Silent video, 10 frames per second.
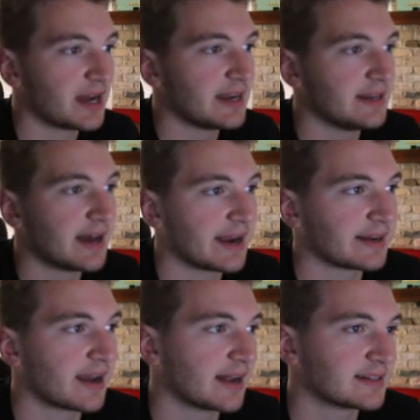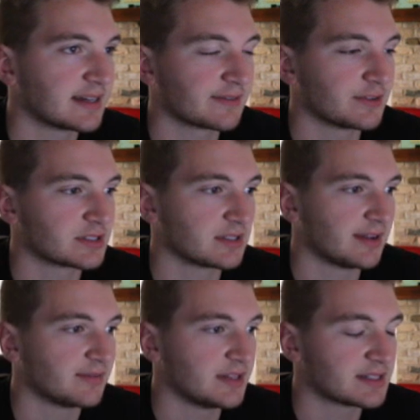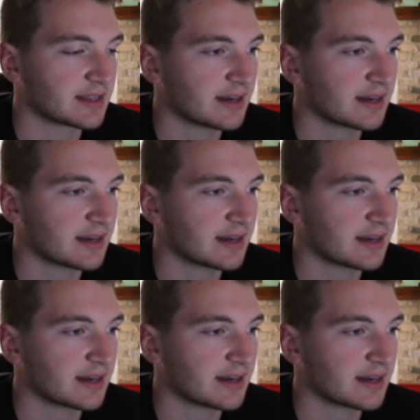99 contact versus lefties. I